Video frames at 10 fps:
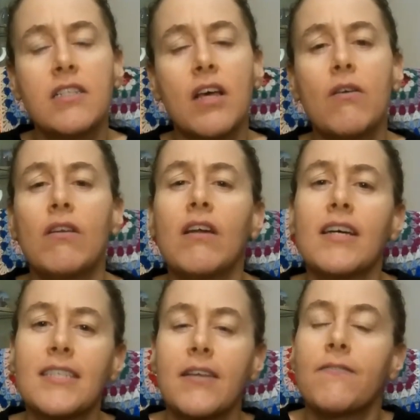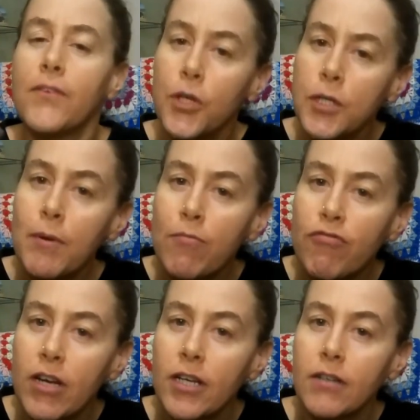So, like I said, food's been
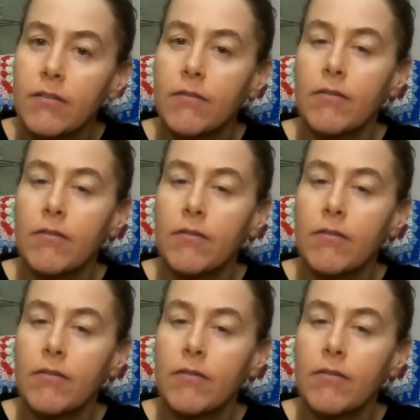brilliant,